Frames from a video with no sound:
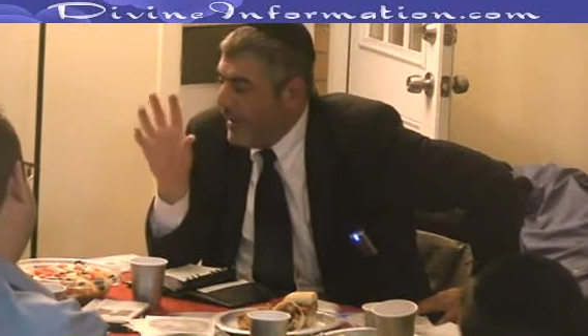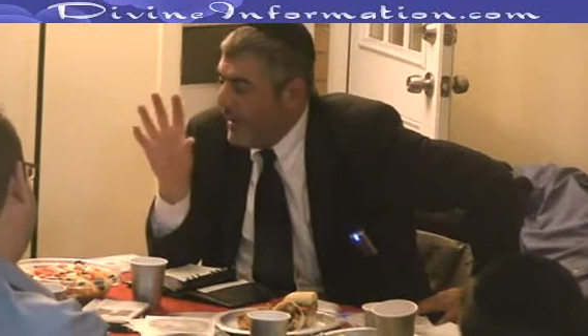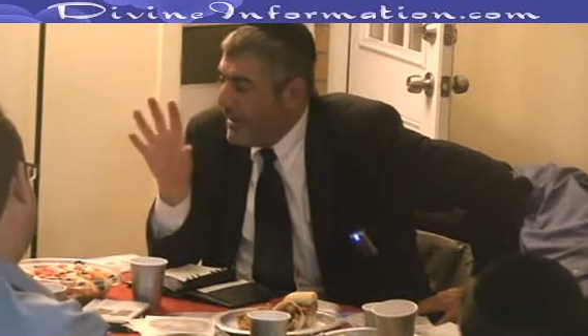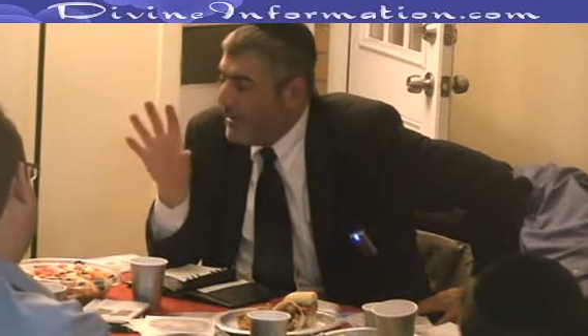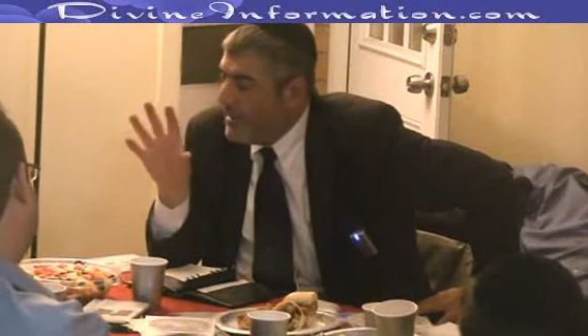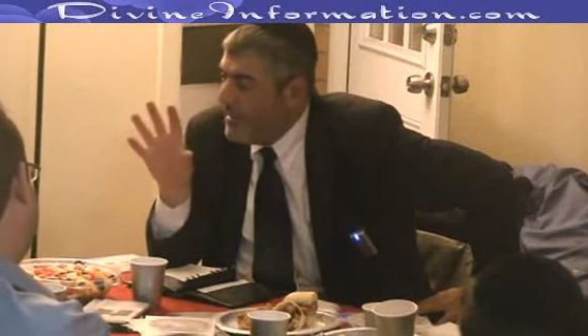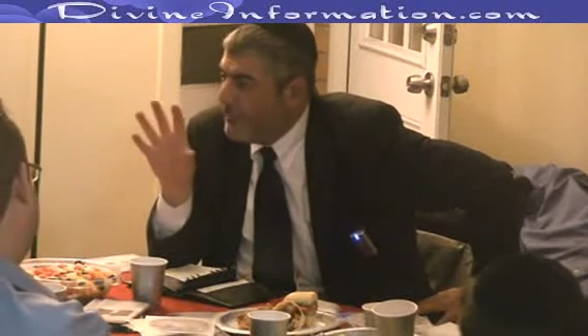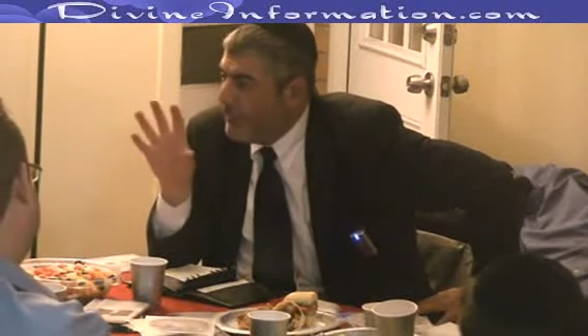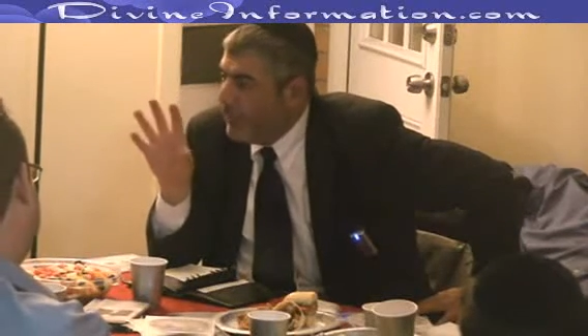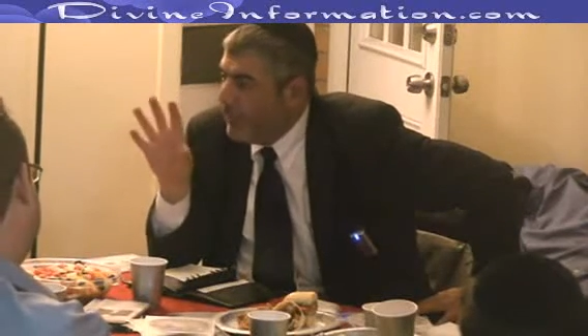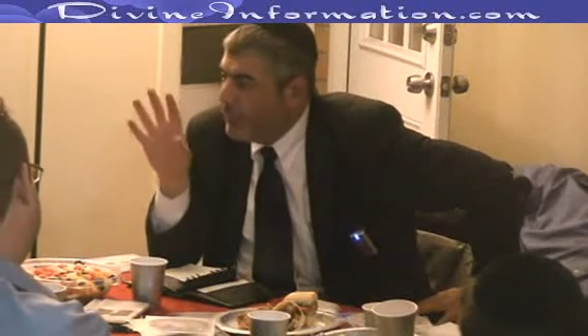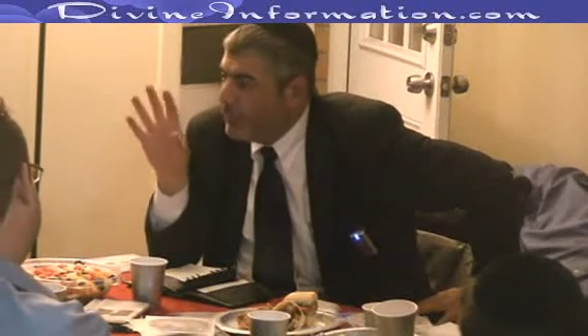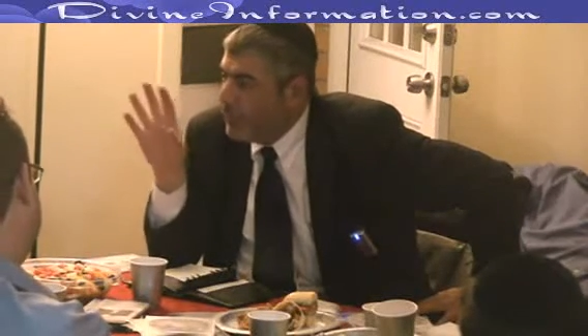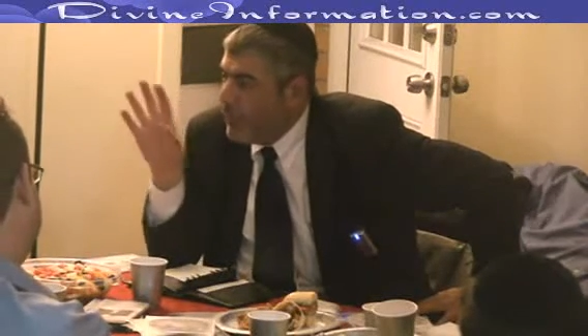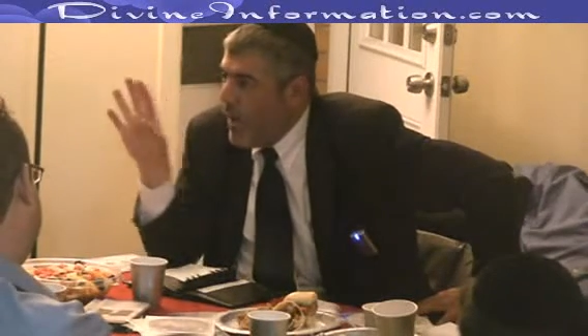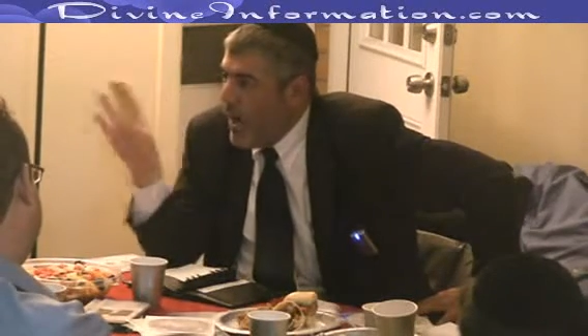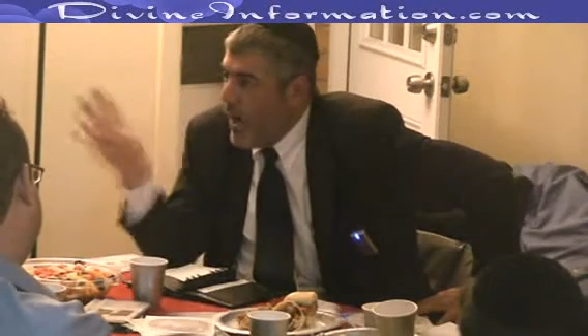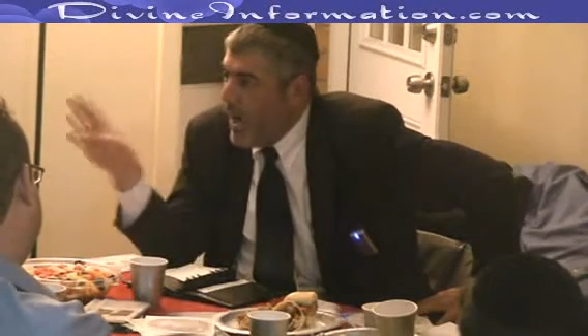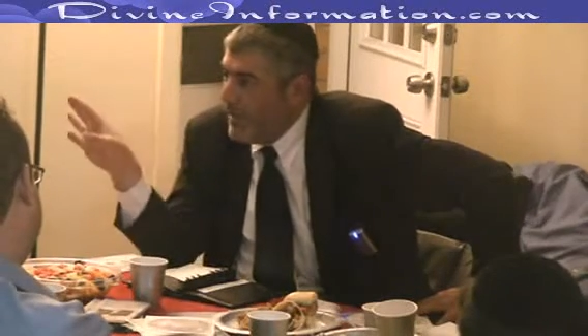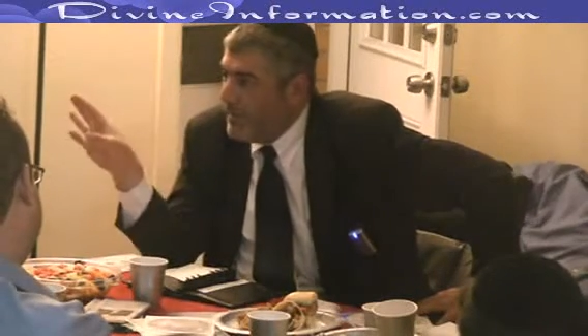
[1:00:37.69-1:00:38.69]
And he put
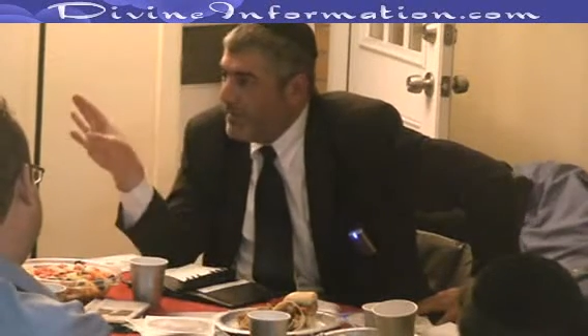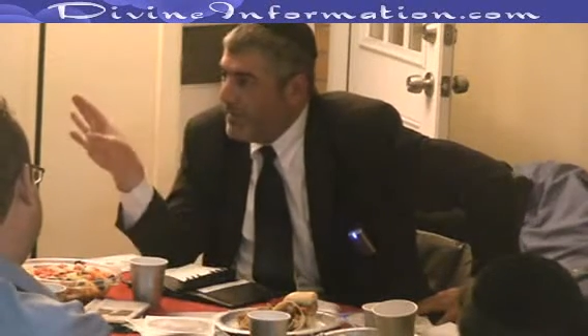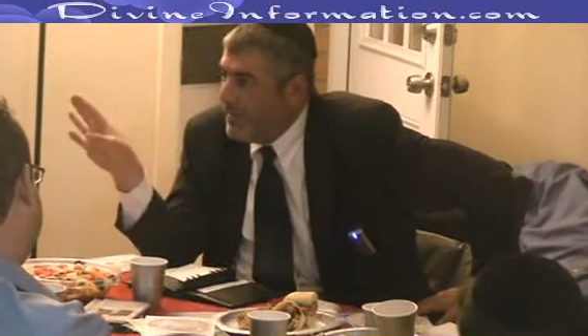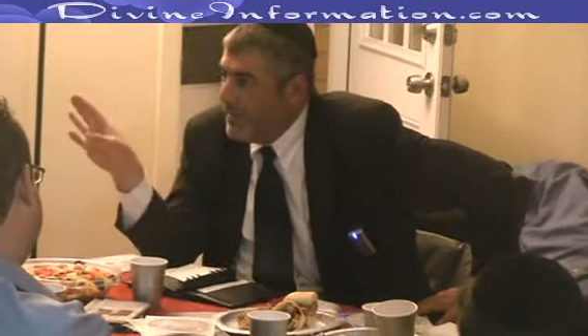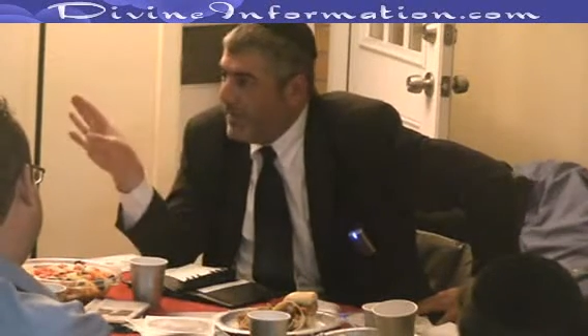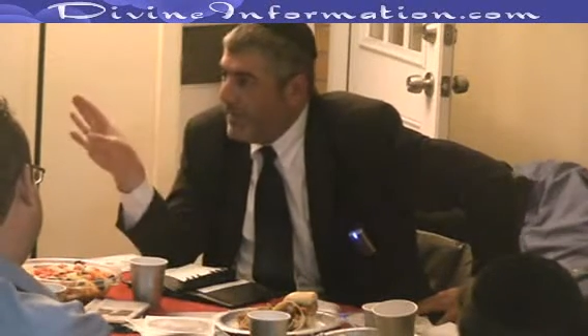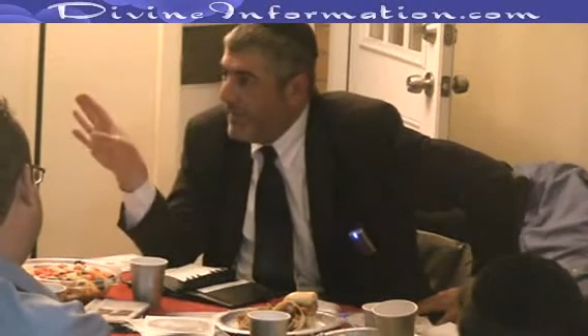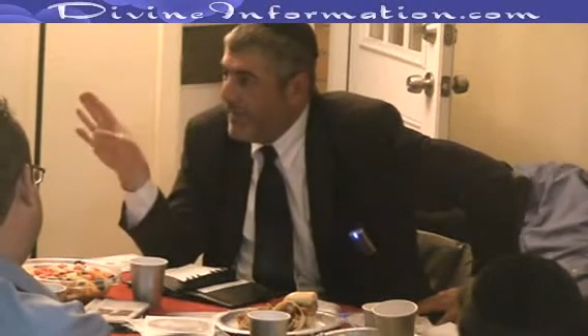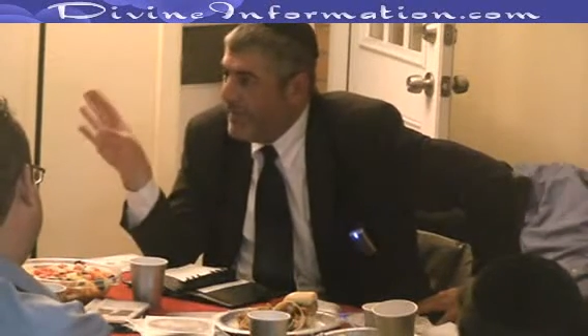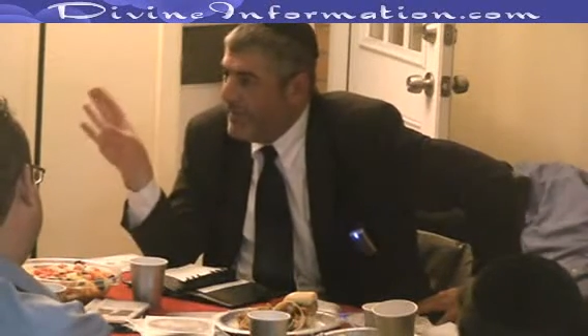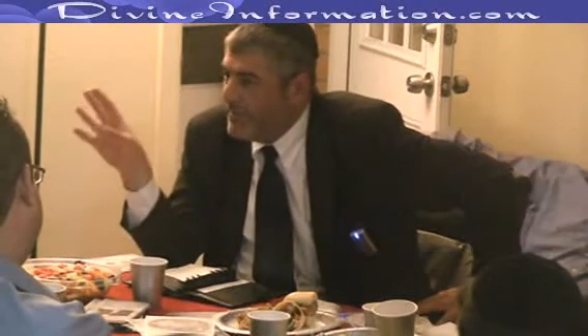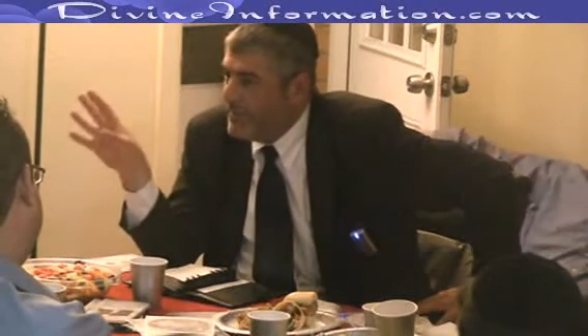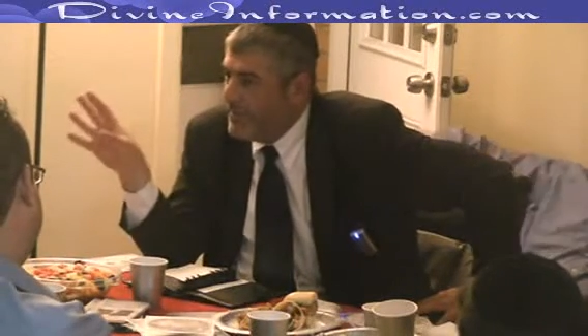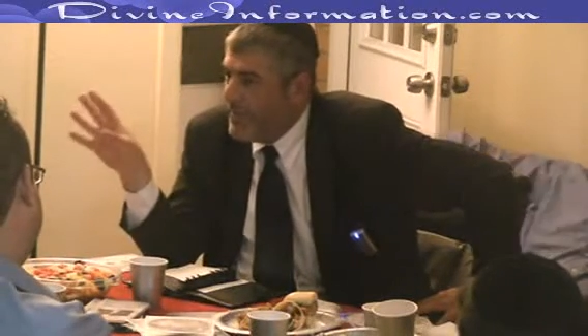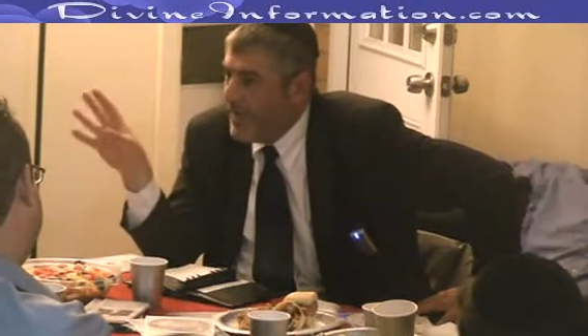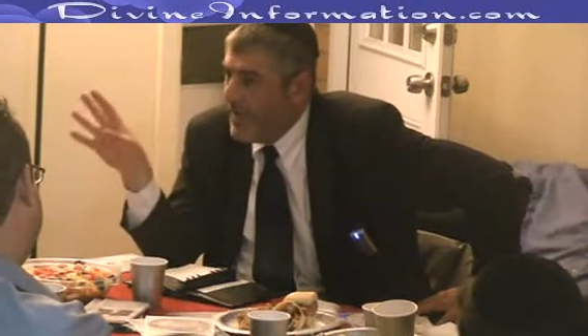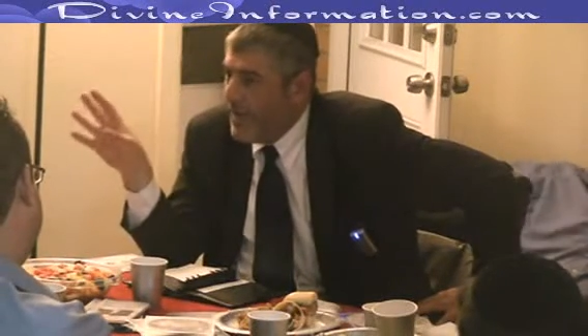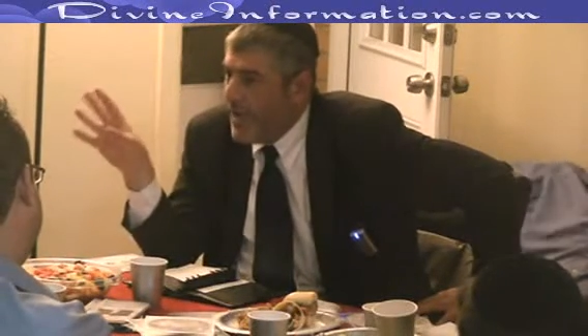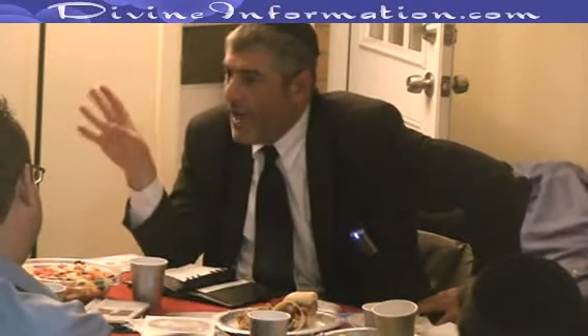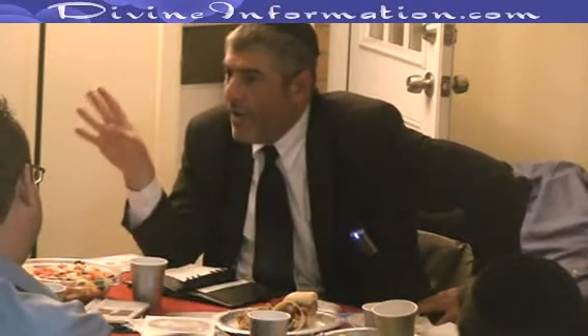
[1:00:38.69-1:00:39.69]
one in
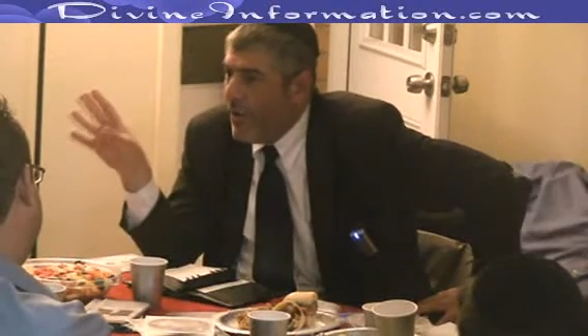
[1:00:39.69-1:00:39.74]
the